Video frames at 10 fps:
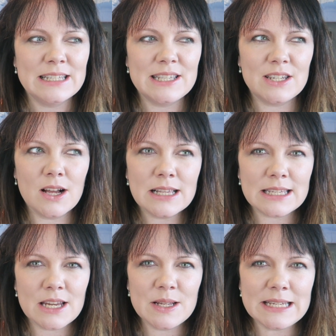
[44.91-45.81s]
start
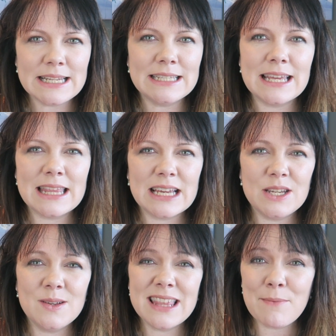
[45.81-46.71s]
to notice that they're
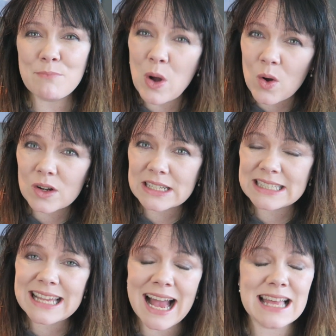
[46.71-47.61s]
doing their
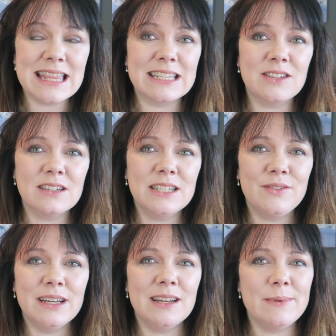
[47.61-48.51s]
mocks and they're starting to
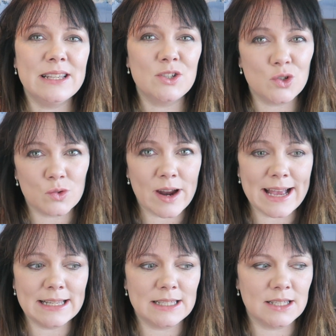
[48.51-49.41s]
feel a little bit
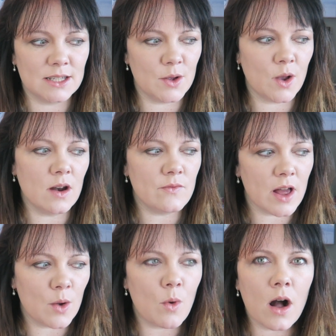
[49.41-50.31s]
stressed. So kind of
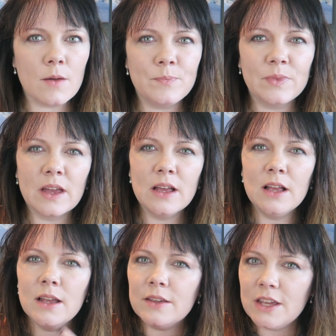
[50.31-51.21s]
like, well,
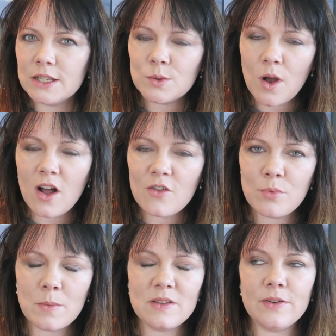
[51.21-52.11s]
year 12
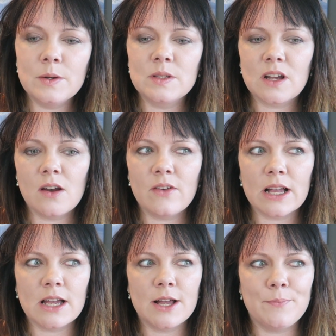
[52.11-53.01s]
probably feels kind of
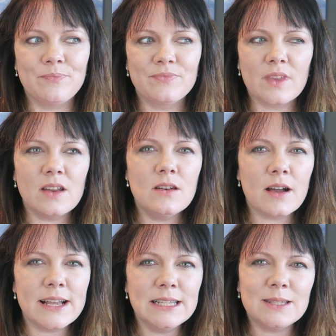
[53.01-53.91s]
like um, a
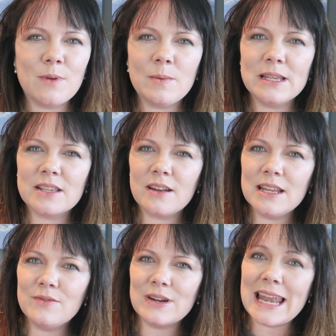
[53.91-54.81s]
nice, maybe
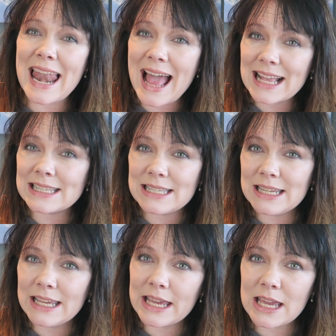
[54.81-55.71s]
slightly relaxed
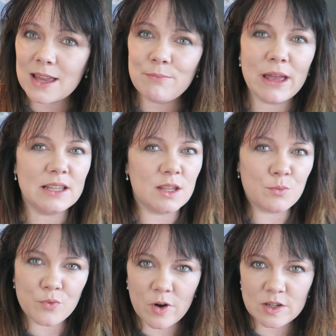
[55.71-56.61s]
year compared to the
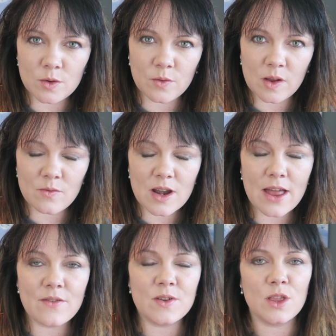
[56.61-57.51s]
pressure of year
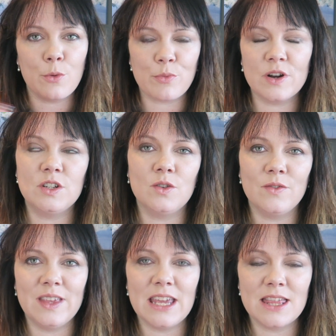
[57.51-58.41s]
11 and the pressure
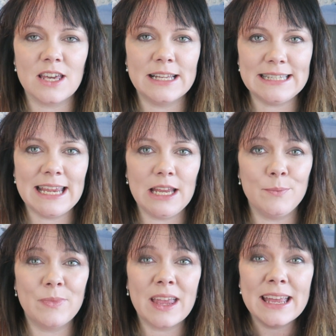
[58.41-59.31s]
of year
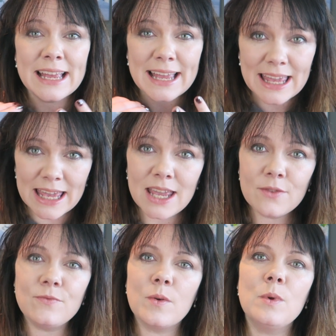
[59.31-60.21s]
13.
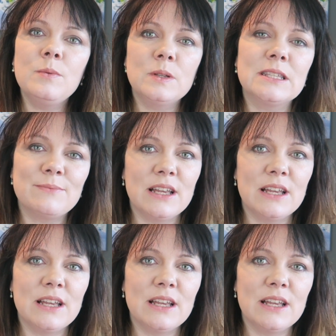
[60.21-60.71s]
If we want to